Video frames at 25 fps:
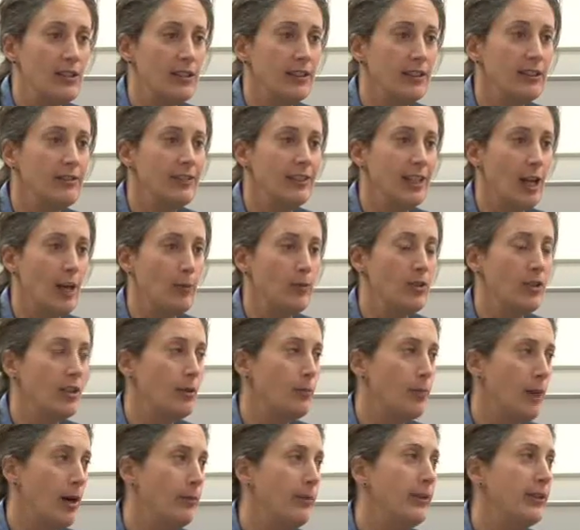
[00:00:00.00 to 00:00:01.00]
living up to the
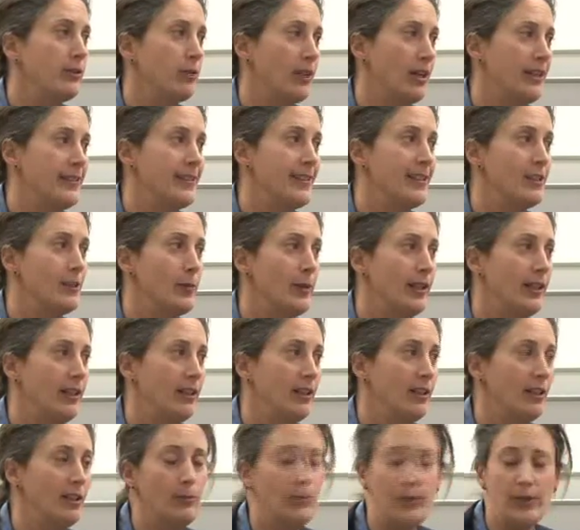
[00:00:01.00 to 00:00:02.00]
public trust that's
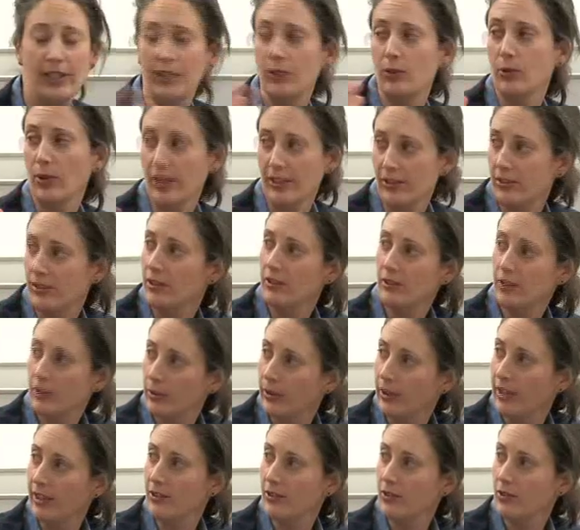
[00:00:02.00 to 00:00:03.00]
been entrusted
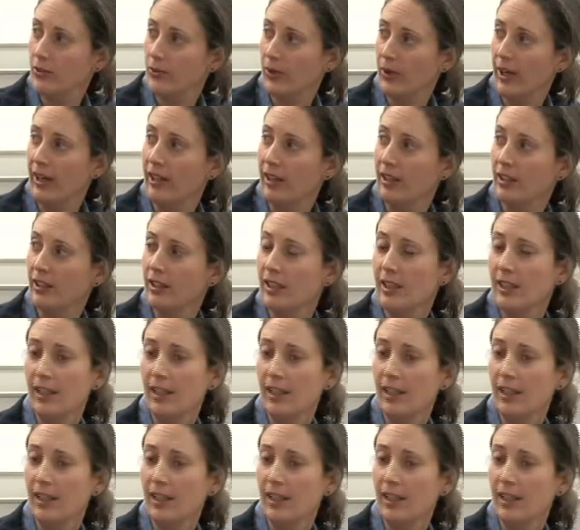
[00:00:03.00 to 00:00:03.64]
to us, right?